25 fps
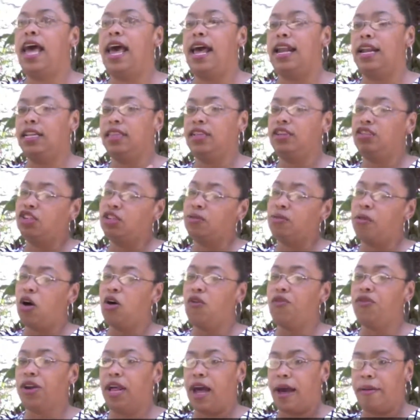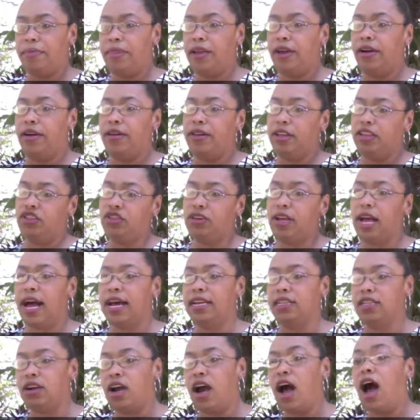And that there's some overlap there, that you
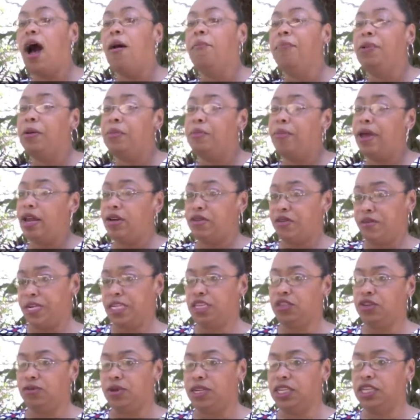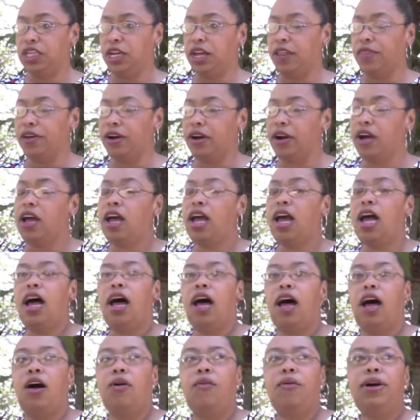guys are complementary to each other.
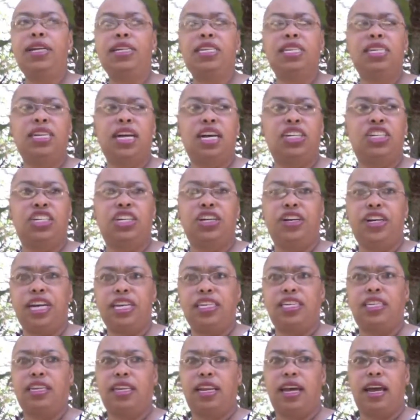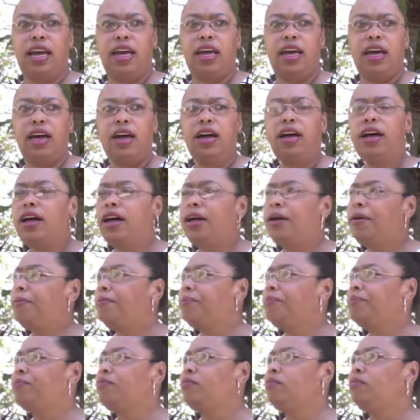What else did I share yesterday?
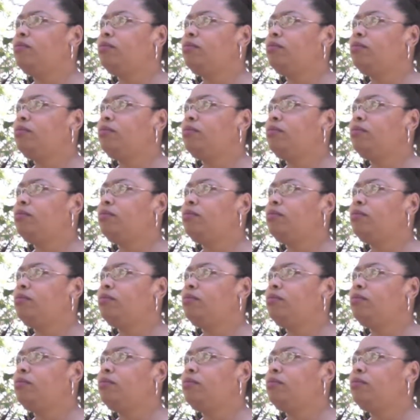About